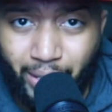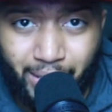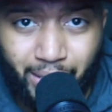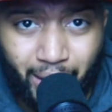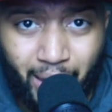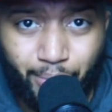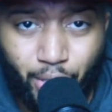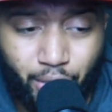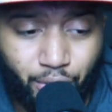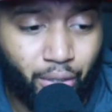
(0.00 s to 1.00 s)
is a game
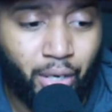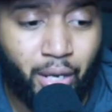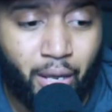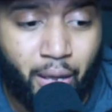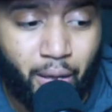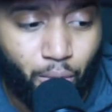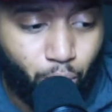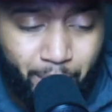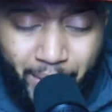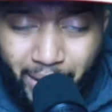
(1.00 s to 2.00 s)
changer.
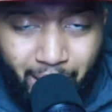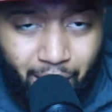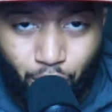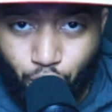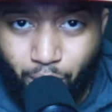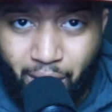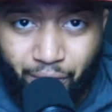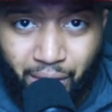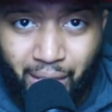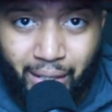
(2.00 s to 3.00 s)
Wemby can't control
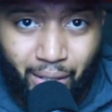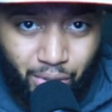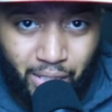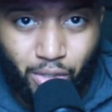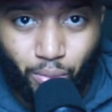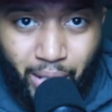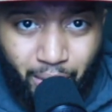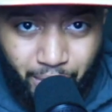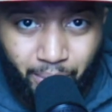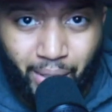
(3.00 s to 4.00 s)
everything else that's
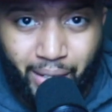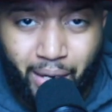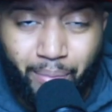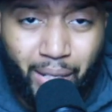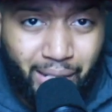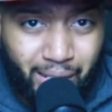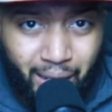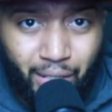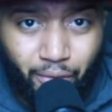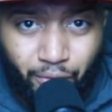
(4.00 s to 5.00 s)
around him right now, but as an
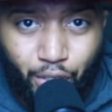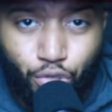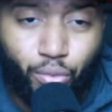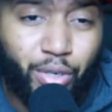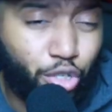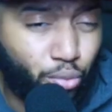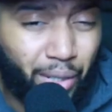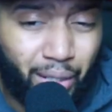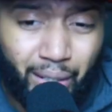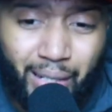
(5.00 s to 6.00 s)
individual, which is what
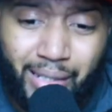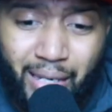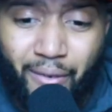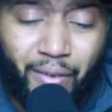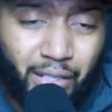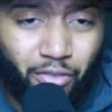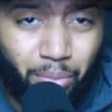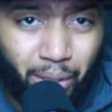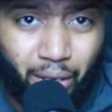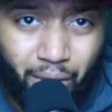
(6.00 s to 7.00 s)
it is, defensive
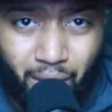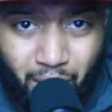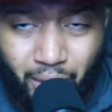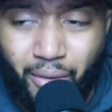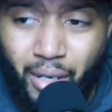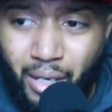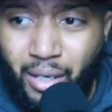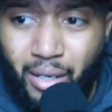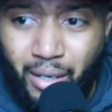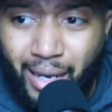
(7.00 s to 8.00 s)
player of the year,
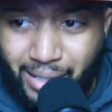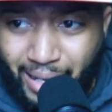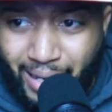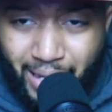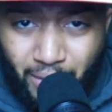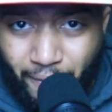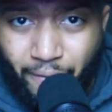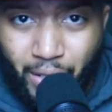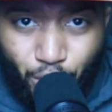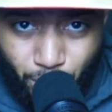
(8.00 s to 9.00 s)
as an
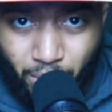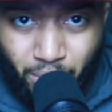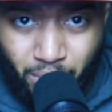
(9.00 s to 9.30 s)
individual,